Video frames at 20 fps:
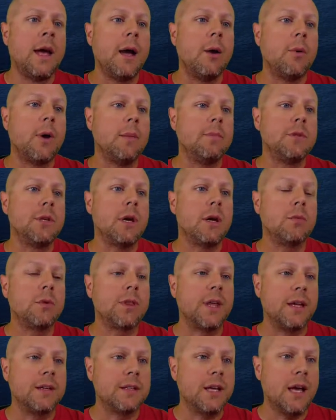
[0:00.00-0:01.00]
And when I'm done
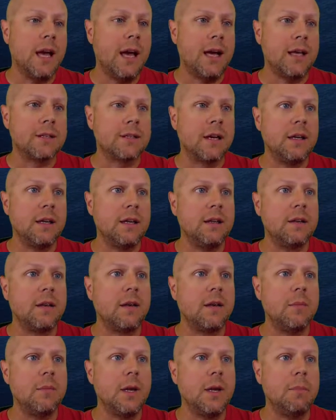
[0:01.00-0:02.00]
with that task, I need to
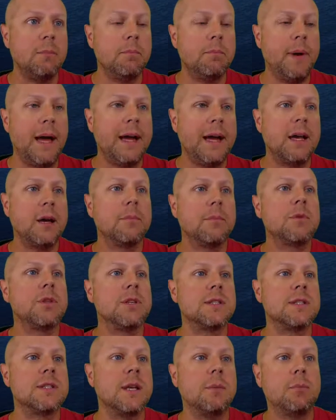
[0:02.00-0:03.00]
commit it back up to
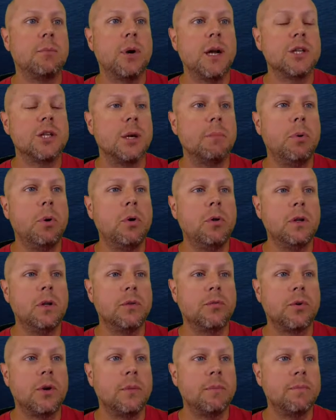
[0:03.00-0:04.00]
the same branch I pulled
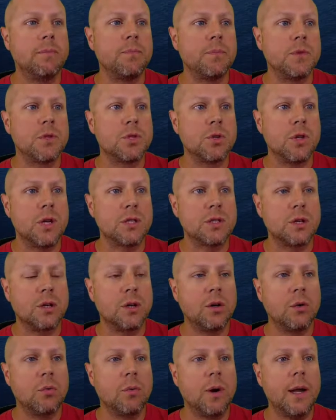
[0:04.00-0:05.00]
it from. So that's
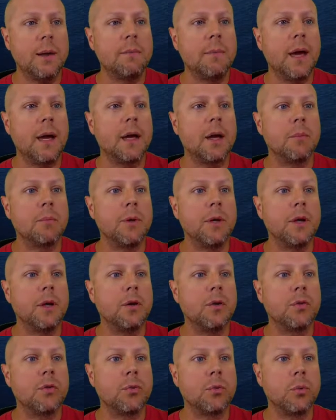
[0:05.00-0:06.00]
going to go right back up
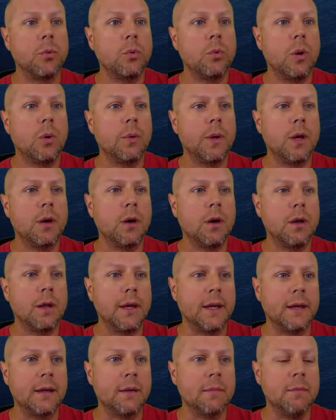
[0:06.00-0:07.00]
here through what we
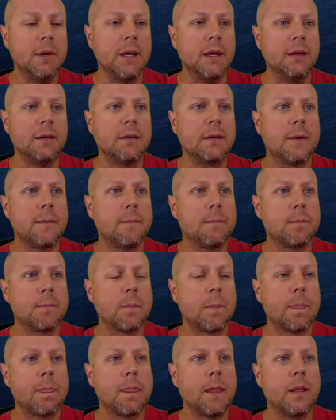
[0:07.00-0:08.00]
call a commit.
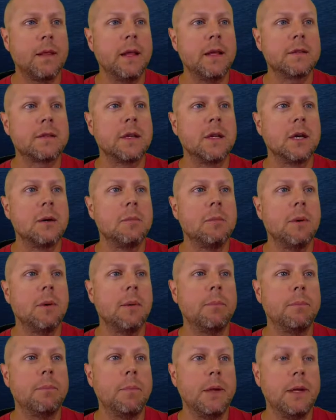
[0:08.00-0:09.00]
And that's going to come
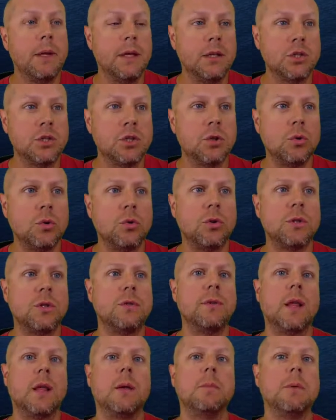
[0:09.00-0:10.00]
up into the
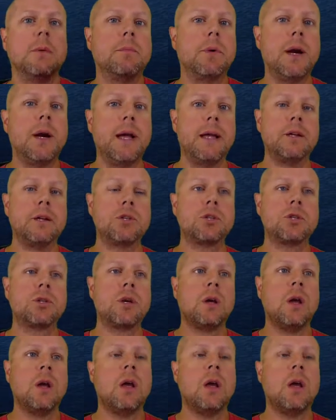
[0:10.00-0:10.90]
development branch.